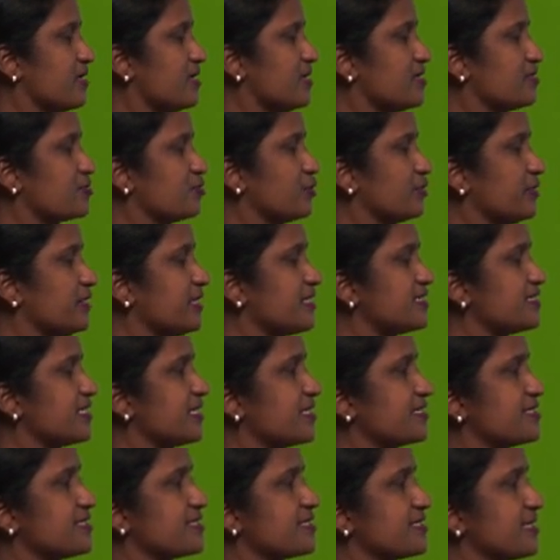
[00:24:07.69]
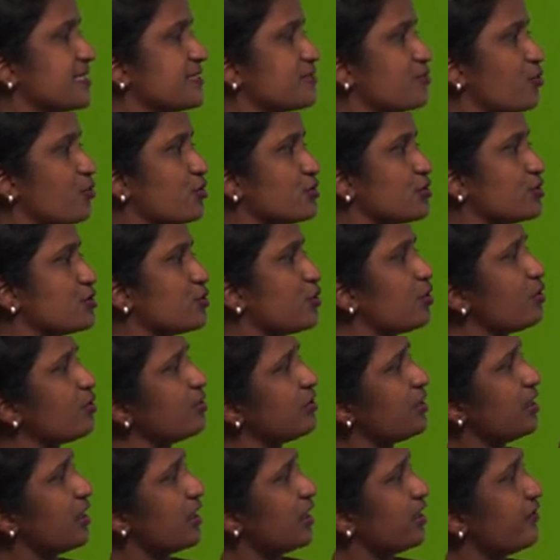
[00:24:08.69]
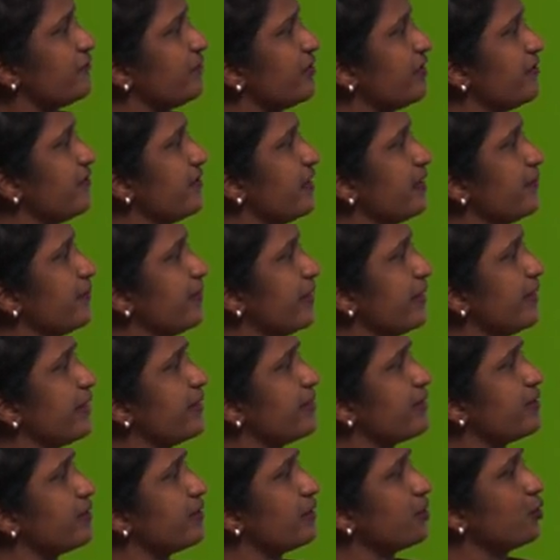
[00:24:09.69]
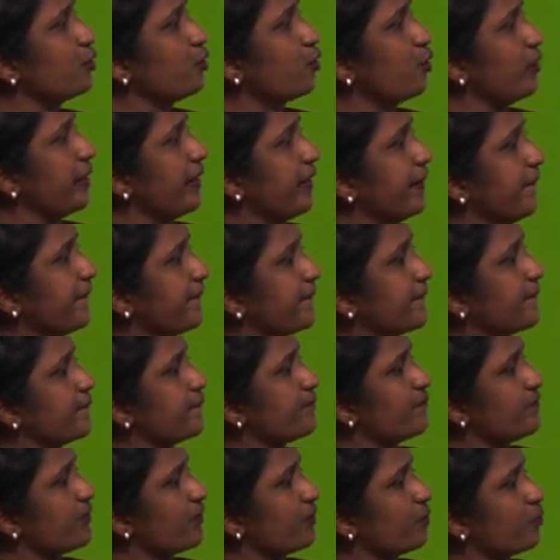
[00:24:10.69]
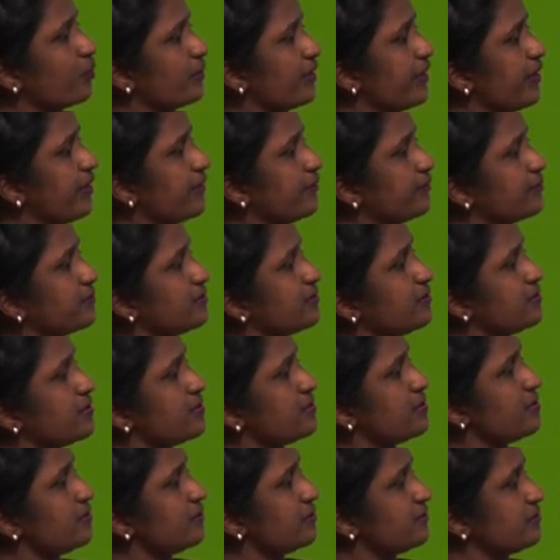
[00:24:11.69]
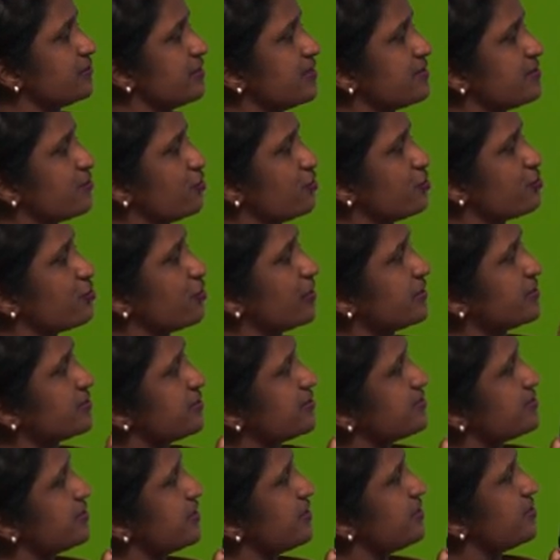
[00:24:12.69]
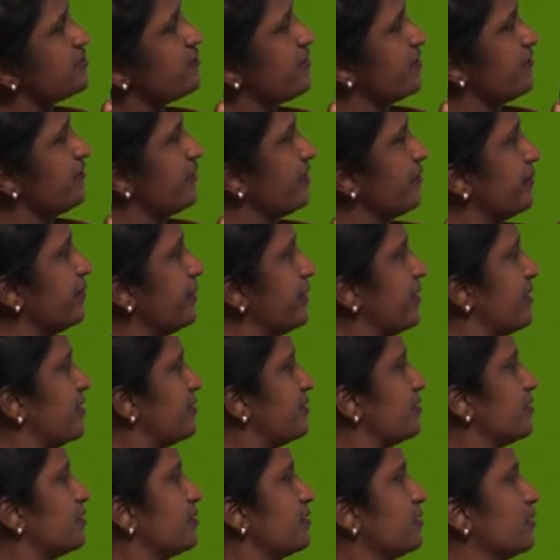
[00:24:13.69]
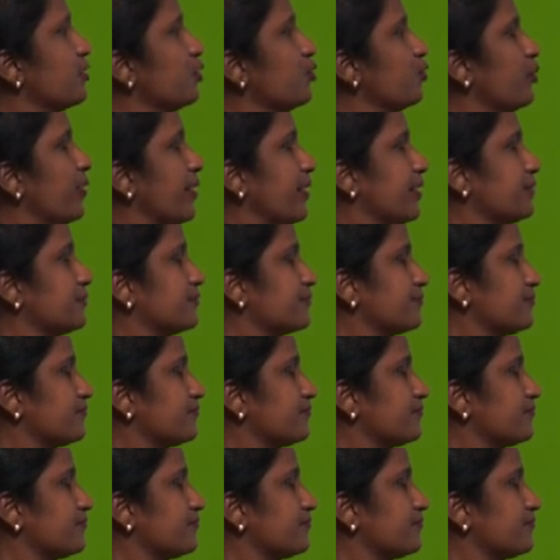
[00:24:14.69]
So this exercise also we will be doing. Okay, this also exercise we will be doing.